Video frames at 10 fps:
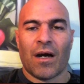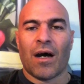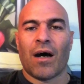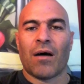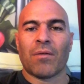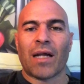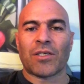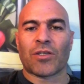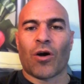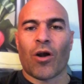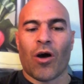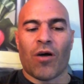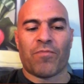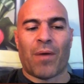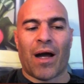I'd like to start
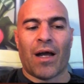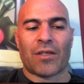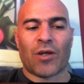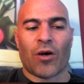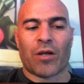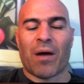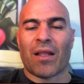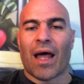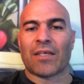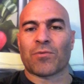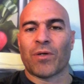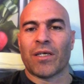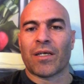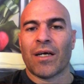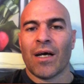off by talking about last
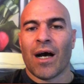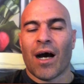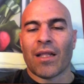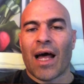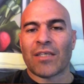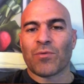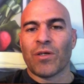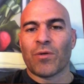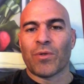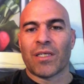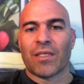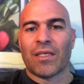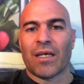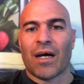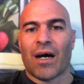week. Last week we did
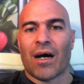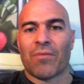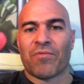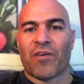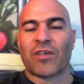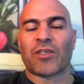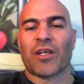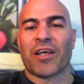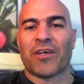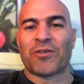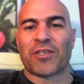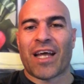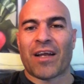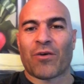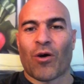the Functionally
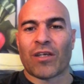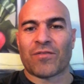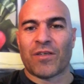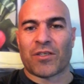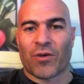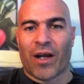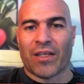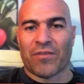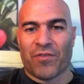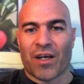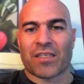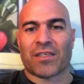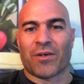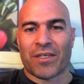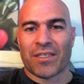Understand CrossFit Training, the FUCK
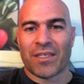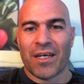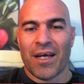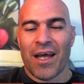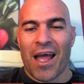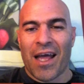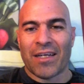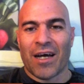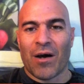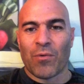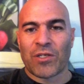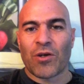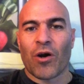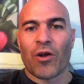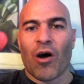series, and we
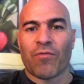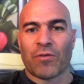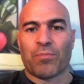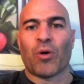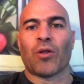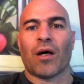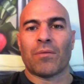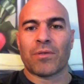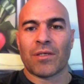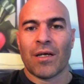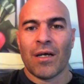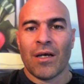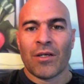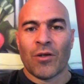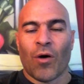started off with pull-ups.
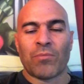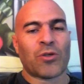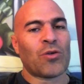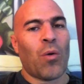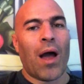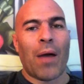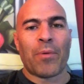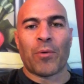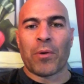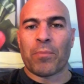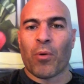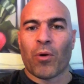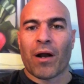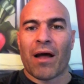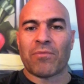You know, I'm so happy to
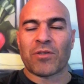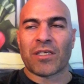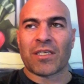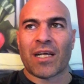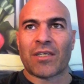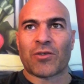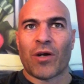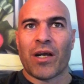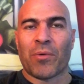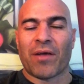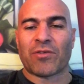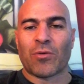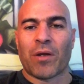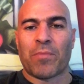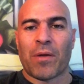report since that training, we have
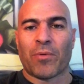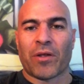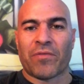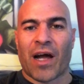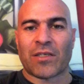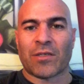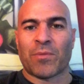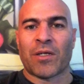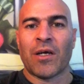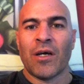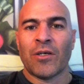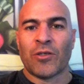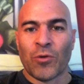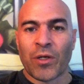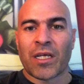so many people that have actually been
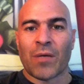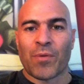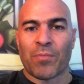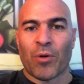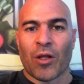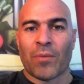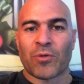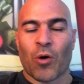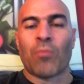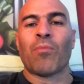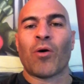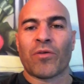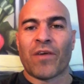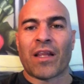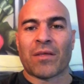doing kipping pull-ups or
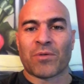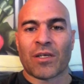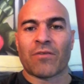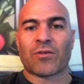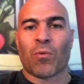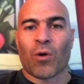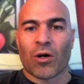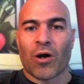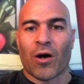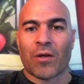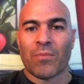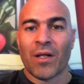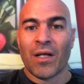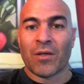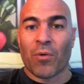motivated themselves to work on them,
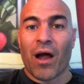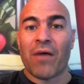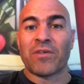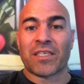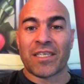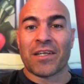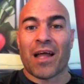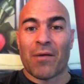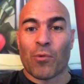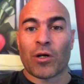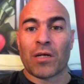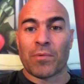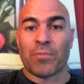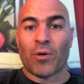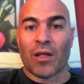that we're having to see a lot more
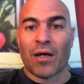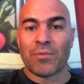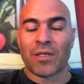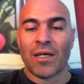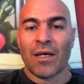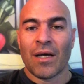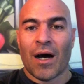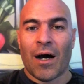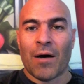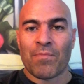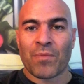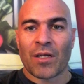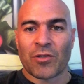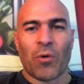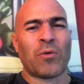kipping pull-ups.
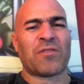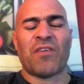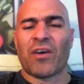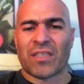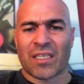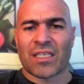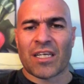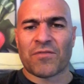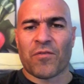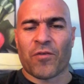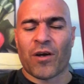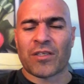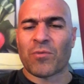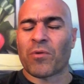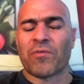So it was very successful for
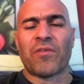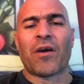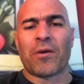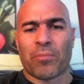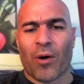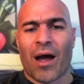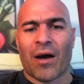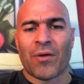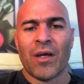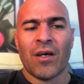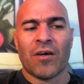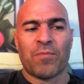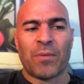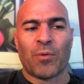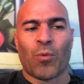us, and we're very proud
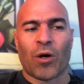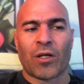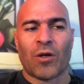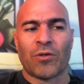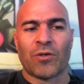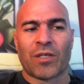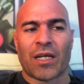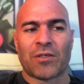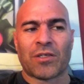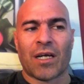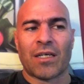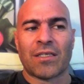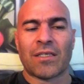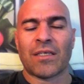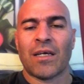of people working on those
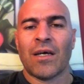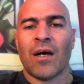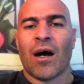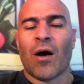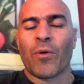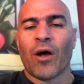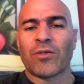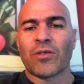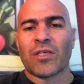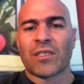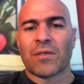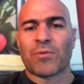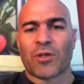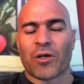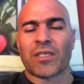exercises. We also did
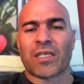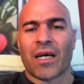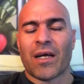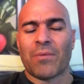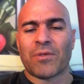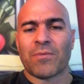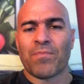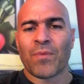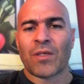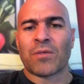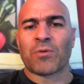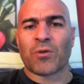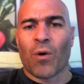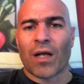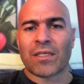some circus get-ups, some
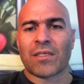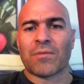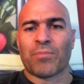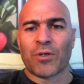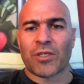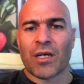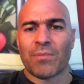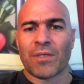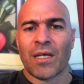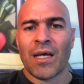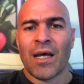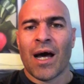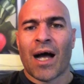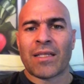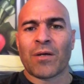squats, and some push-ups.
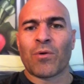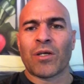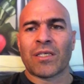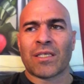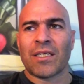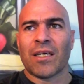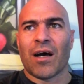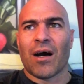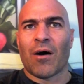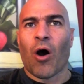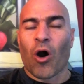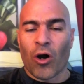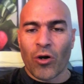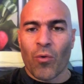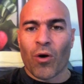I think we're going to see
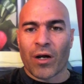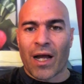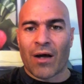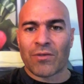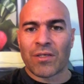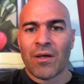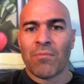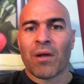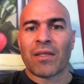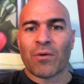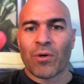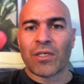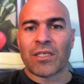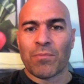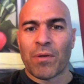harder workouts, but I think we're going
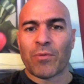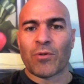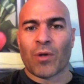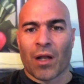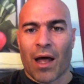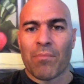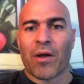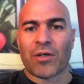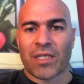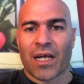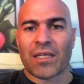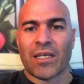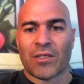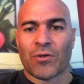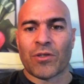to see people doing a lot better
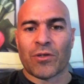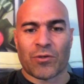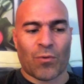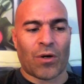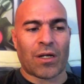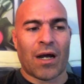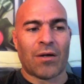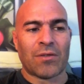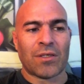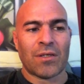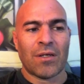technique during those workouts.